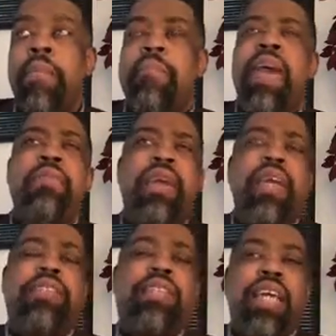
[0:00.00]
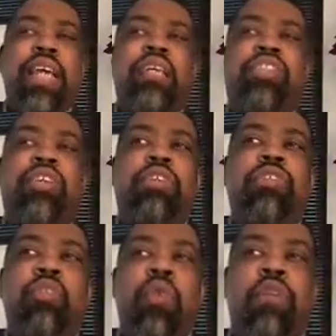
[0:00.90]
Maybe it's easier
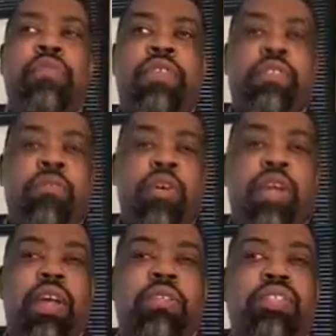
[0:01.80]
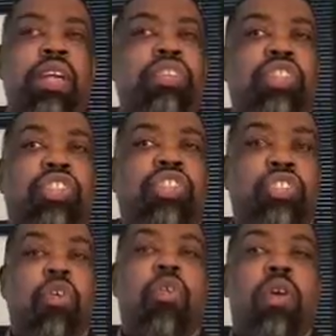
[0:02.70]
to work for someone else and just
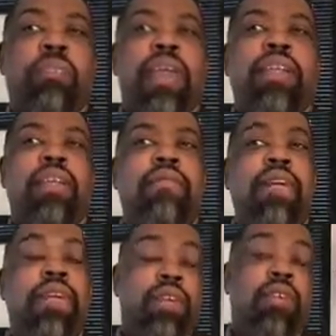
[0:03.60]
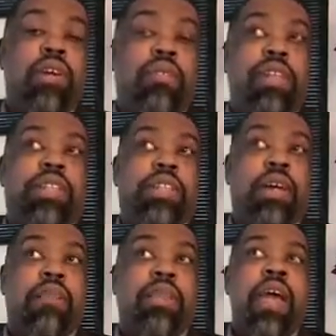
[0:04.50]
show up and give a little of
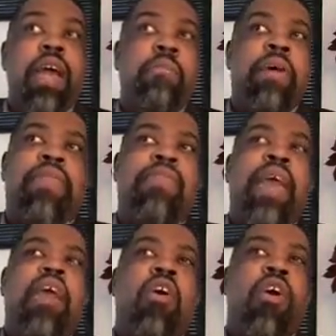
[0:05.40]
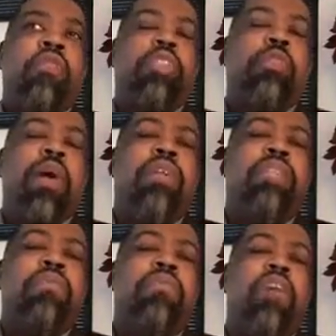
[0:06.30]
yourself, but they are
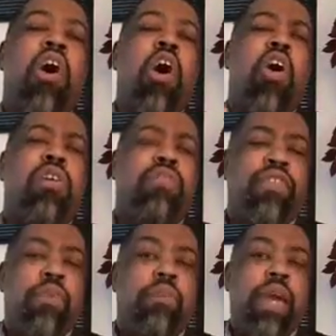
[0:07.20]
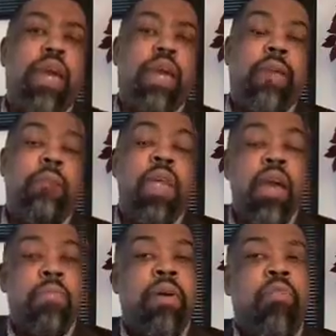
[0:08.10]
responsible for all of your pay.
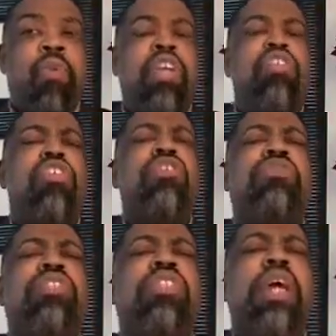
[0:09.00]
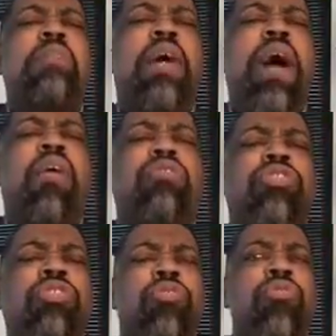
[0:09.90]
But when you step
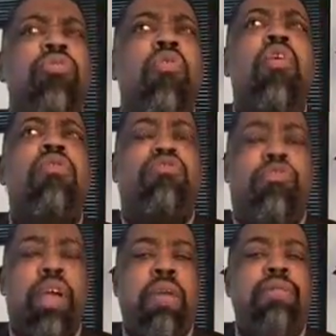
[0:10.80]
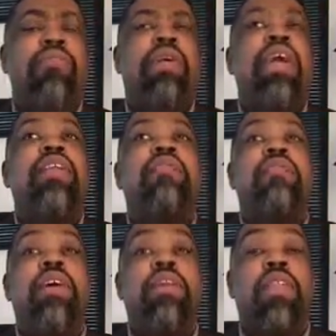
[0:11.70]
out to do your dream, you begin to
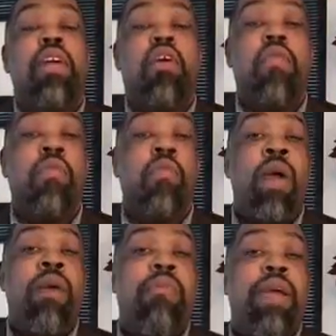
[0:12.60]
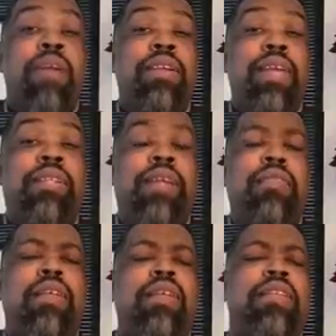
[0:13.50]
feel the overwhelmingness
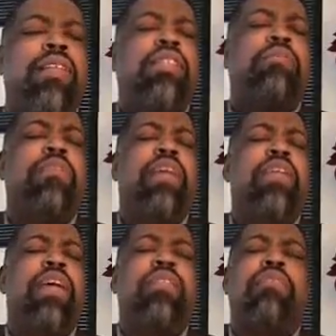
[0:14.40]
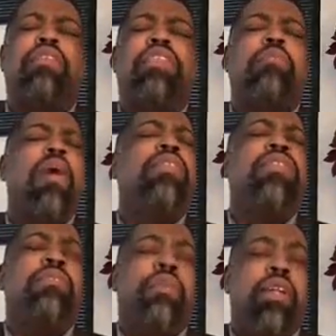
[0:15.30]
and the discipline and the
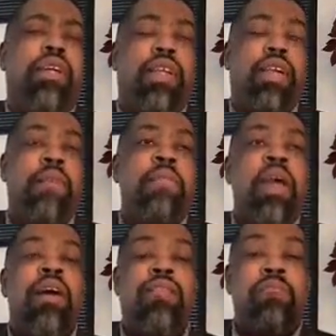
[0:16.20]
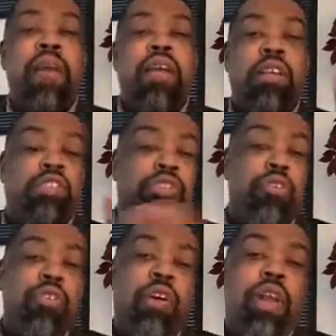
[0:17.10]
responsibility of making
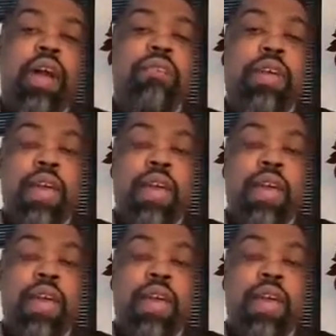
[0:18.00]
sure your life